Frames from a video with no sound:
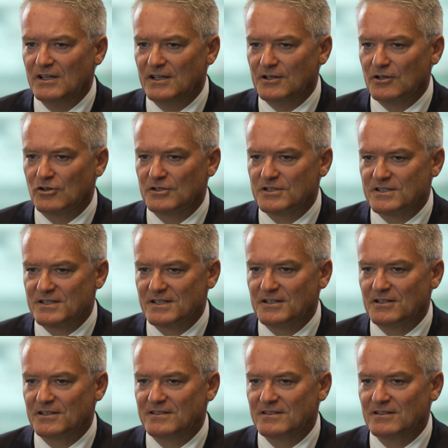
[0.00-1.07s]
in a
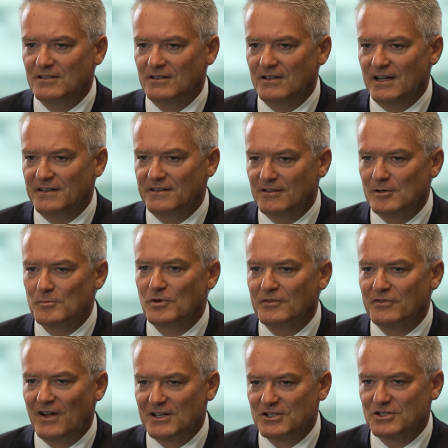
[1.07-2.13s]
considered and deliberate
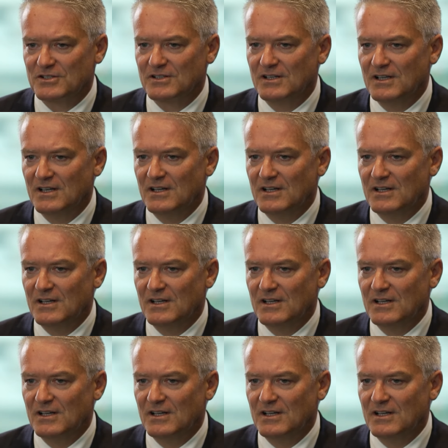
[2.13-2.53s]
fashion,